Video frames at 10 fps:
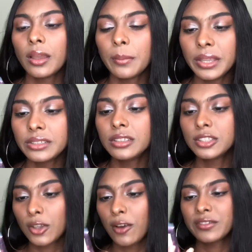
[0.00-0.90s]
Petal
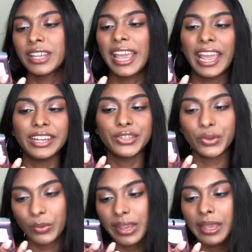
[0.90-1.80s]
Soft Hand
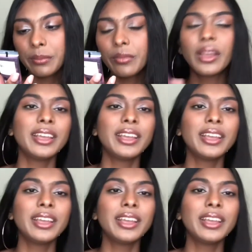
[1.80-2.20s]
Cream.